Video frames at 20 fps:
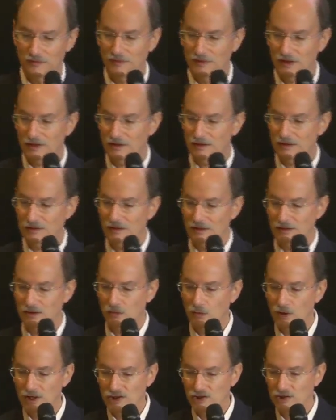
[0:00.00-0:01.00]
uh, a
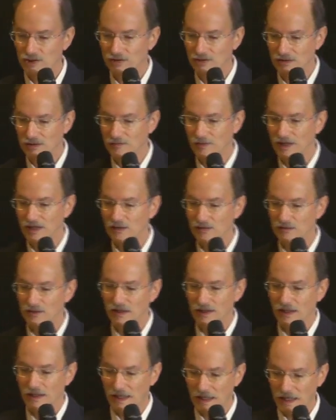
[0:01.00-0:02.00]
question about
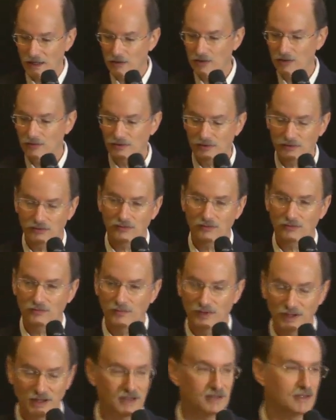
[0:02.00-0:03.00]
how do you
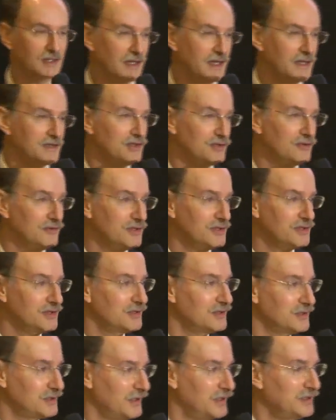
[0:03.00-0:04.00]
begin to answer this
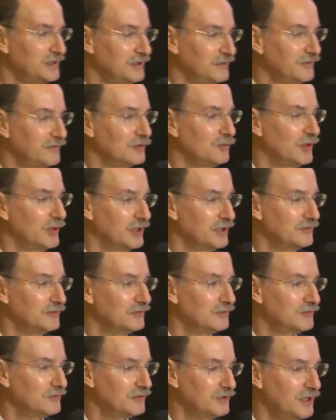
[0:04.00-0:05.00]
in a scientific way
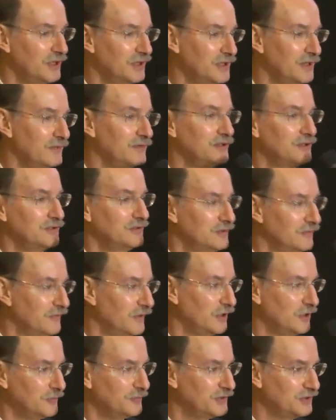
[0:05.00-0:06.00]
without having to
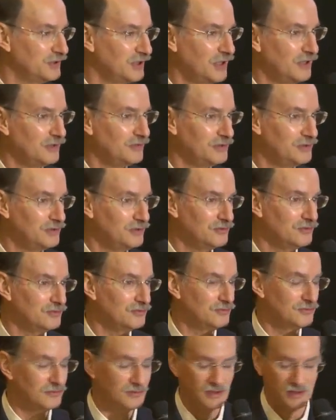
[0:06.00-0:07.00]
develop entirely
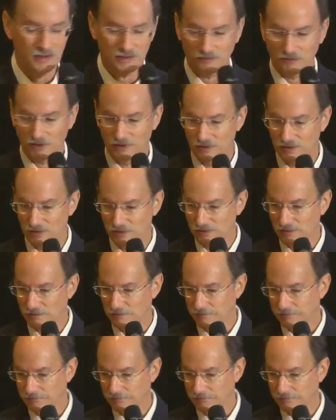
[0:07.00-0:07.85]
new kinds of ideas.